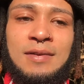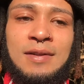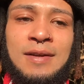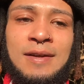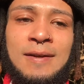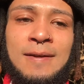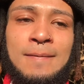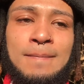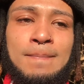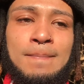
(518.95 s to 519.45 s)

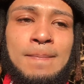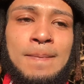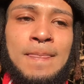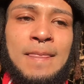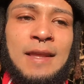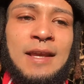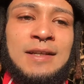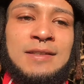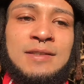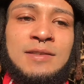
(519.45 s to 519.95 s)
Like,
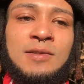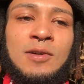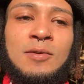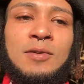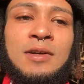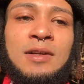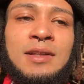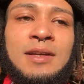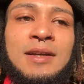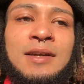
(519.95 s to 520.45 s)
it's so
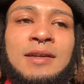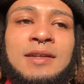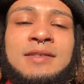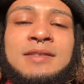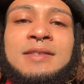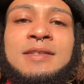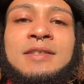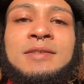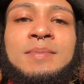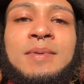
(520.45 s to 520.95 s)
clear,
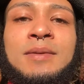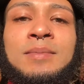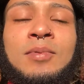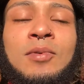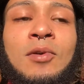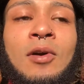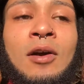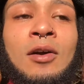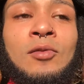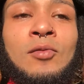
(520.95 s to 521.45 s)
because these
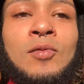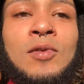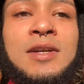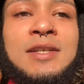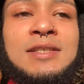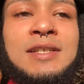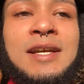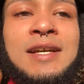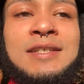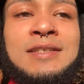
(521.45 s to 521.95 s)
people are
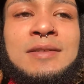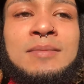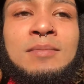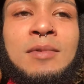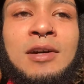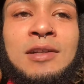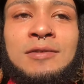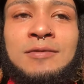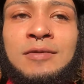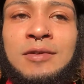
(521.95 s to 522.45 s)
rich as a
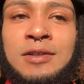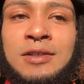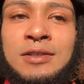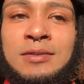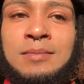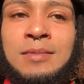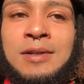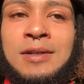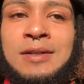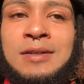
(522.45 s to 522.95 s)

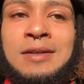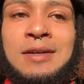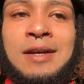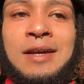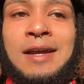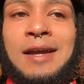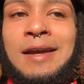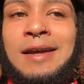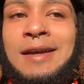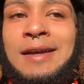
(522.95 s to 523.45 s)
motherfucker, bro.
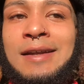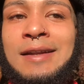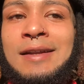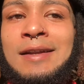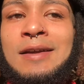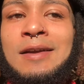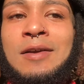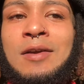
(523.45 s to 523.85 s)
And